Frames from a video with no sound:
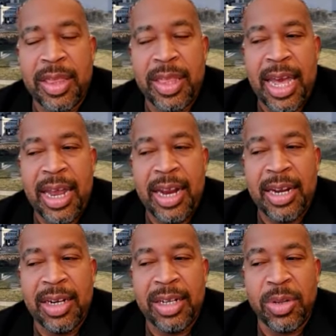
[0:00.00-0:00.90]

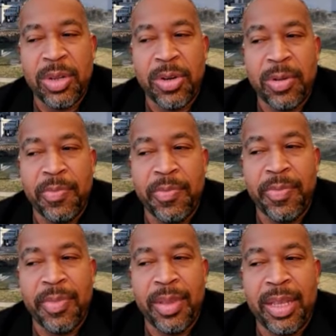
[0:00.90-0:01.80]

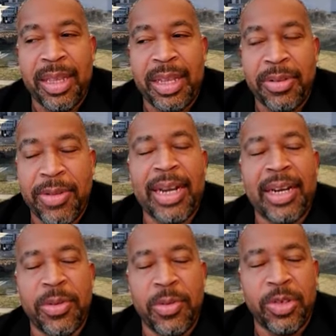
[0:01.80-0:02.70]
they were threatening
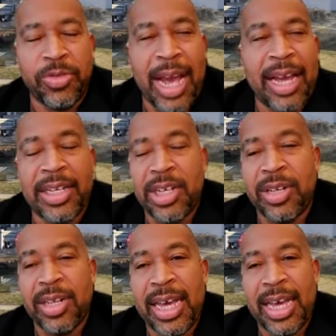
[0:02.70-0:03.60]
to strike
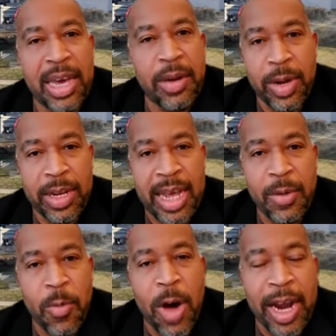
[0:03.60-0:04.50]
until they get what
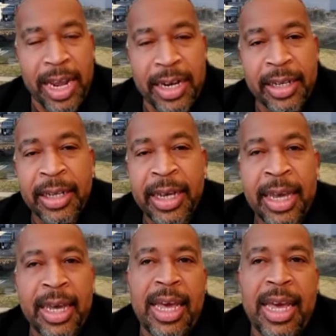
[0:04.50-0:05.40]
they wanted.
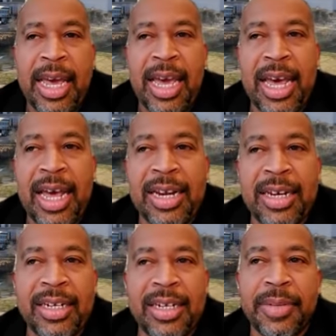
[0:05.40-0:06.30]
And